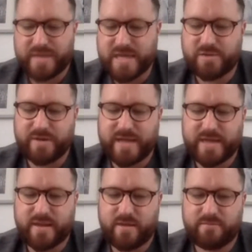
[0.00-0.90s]

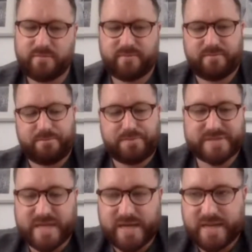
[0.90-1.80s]
equally,
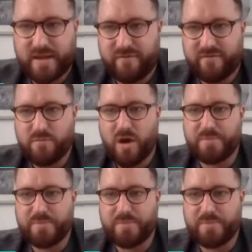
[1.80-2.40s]
certainly, you know, from my